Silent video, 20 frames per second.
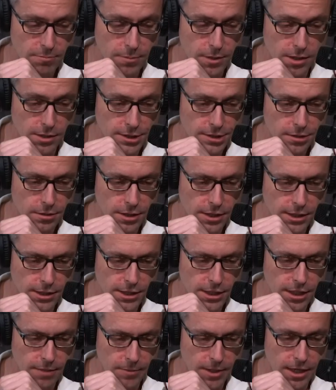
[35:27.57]
but certainly a
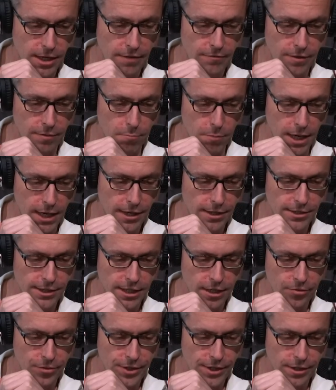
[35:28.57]
team that I've admired
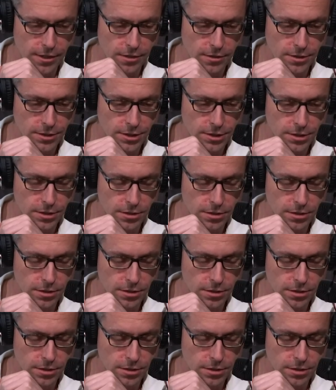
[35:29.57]
down the years.